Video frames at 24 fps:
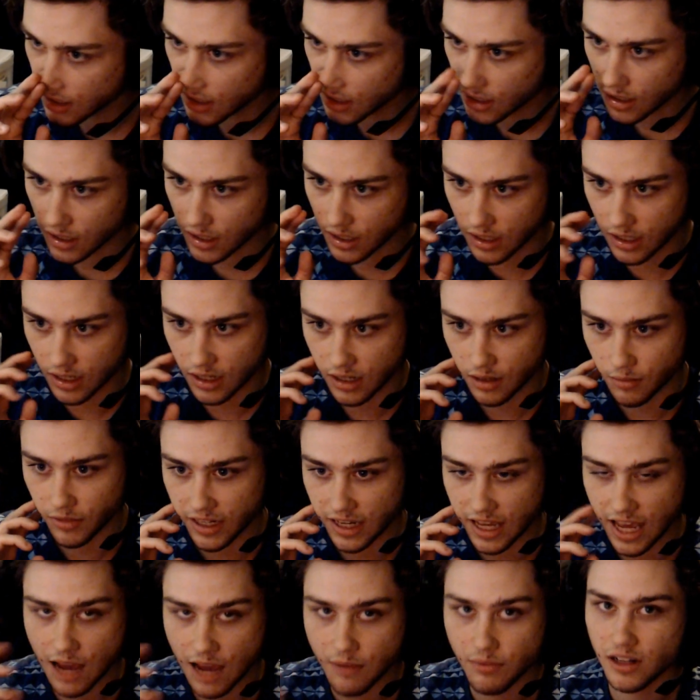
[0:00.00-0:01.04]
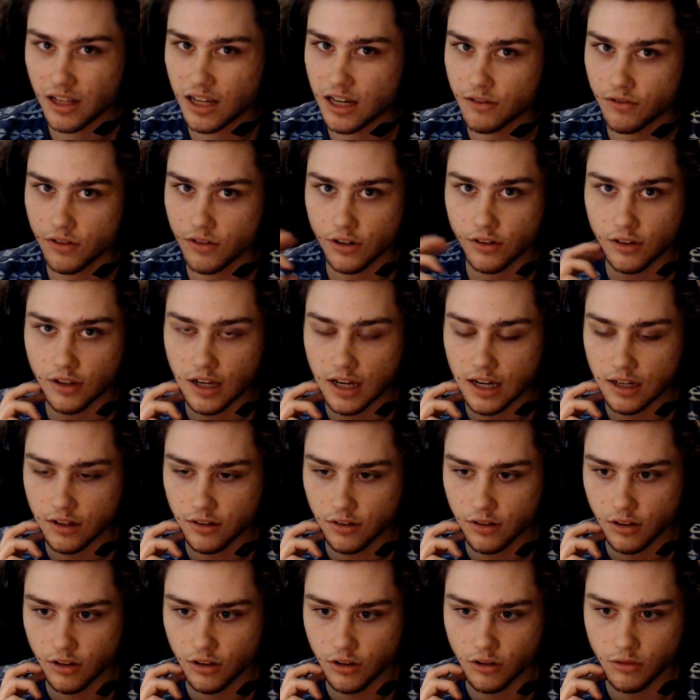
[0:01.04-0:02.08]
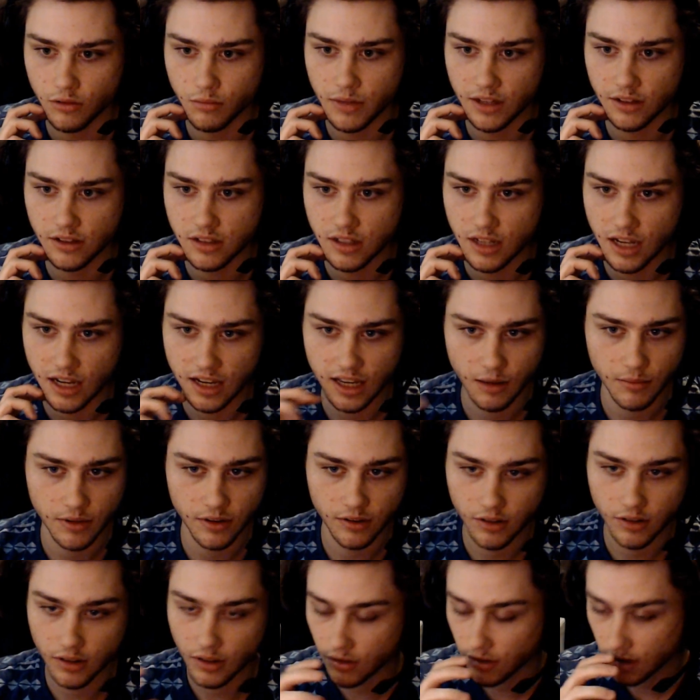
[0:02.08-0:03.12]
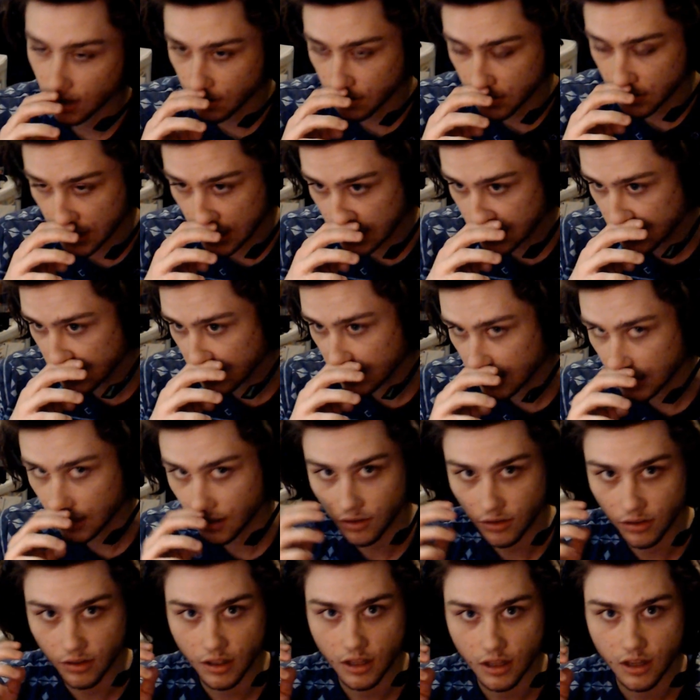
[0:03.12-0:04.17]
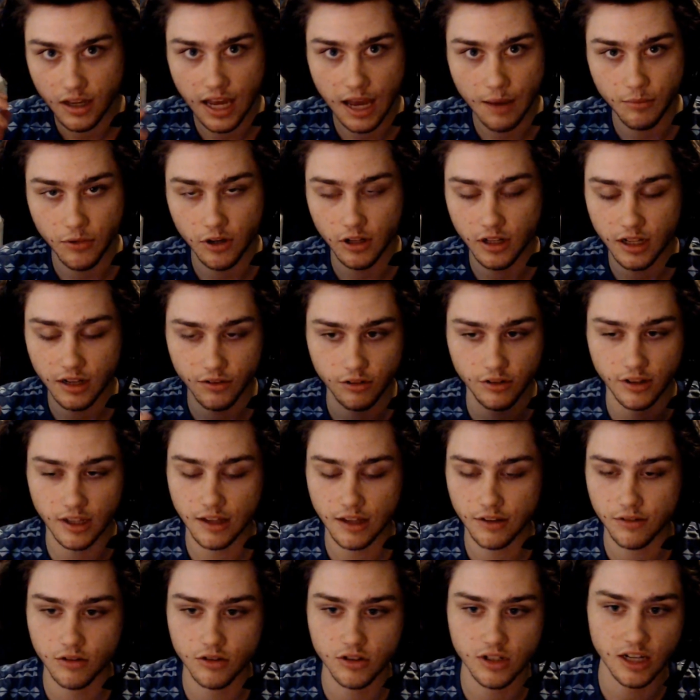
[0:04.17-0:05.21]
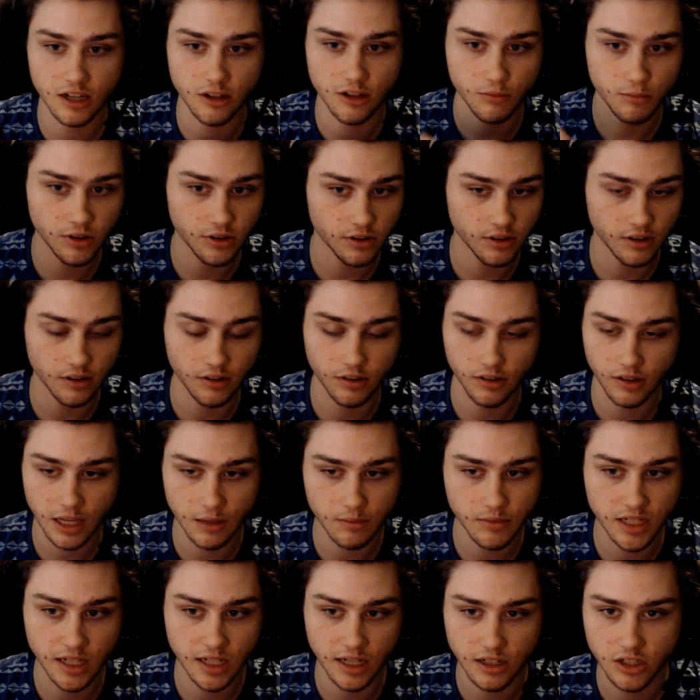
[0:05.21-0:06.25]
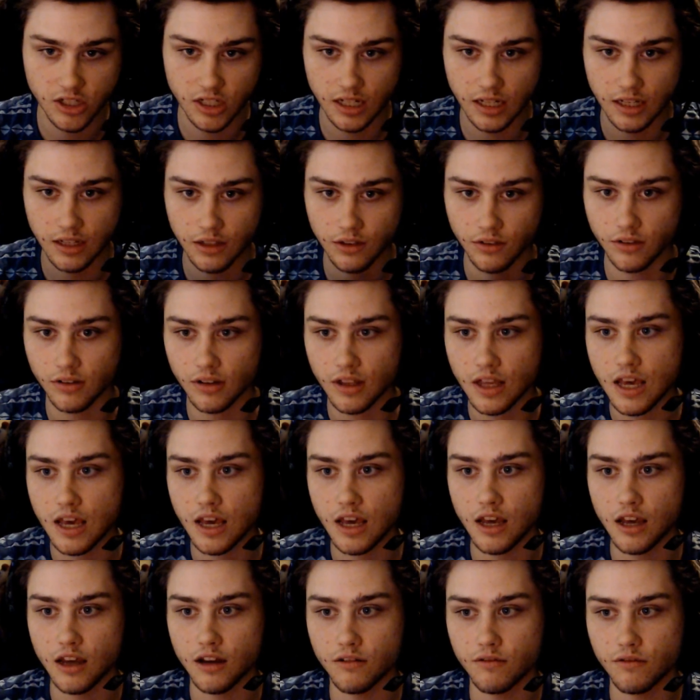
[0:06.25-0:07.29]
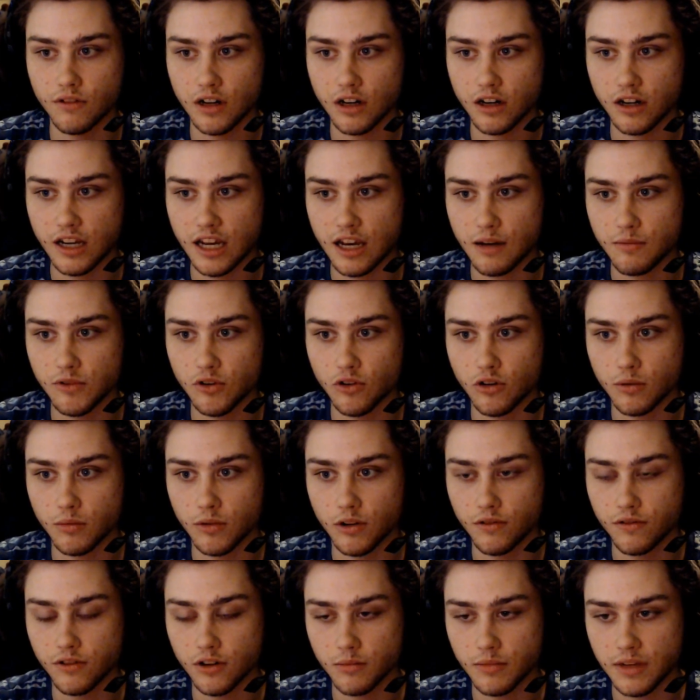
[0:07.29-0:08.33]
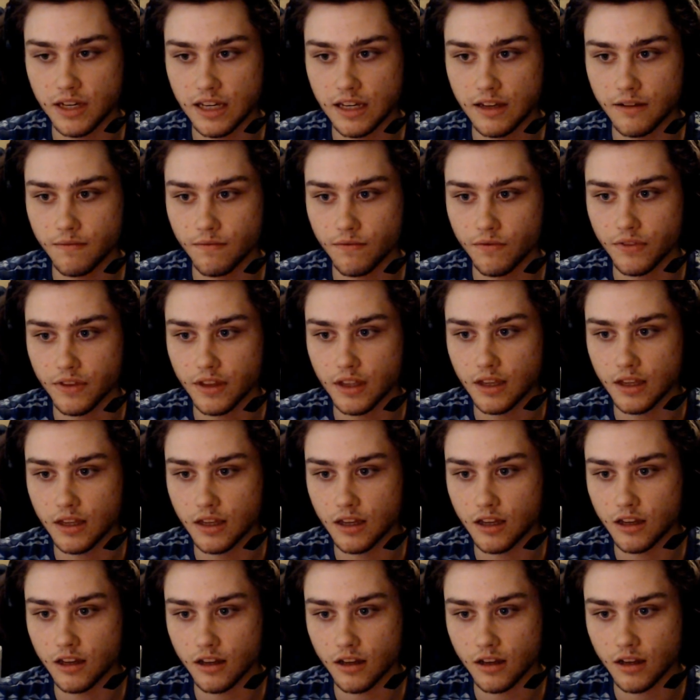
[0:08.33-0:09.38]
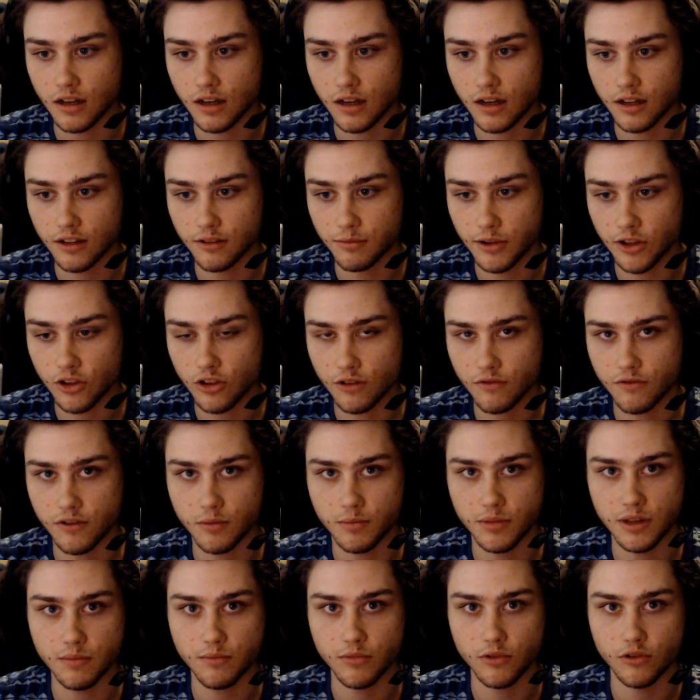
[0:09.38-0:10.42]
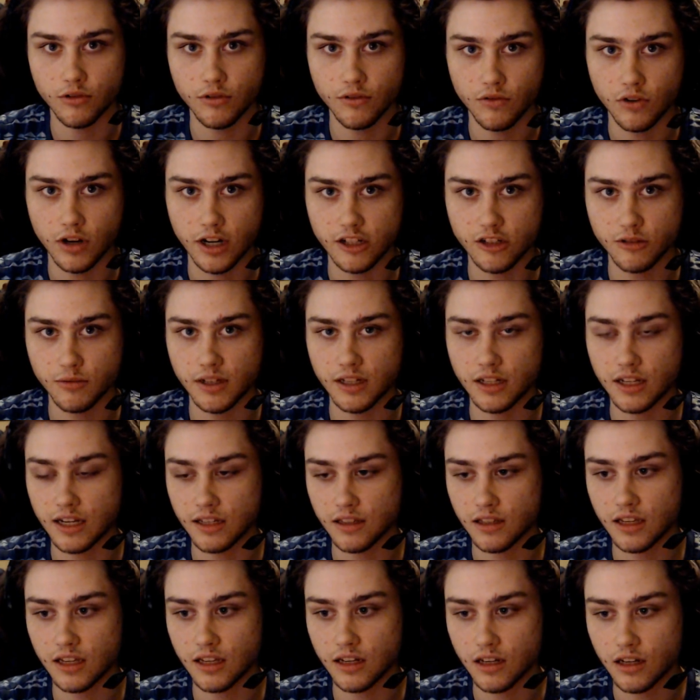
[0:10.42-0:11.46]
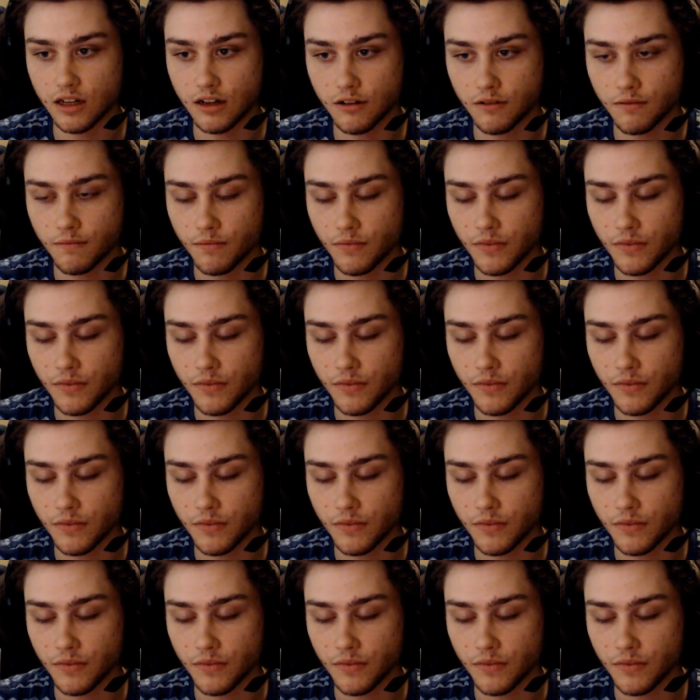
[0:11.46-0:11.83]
Like it happened a lot versus Gatsu. I kept missing the same tech chase. Happened a lot versus S2Js, missing the same tech chase. Very abnormal for me, especially for people who've watched me a lot, they know.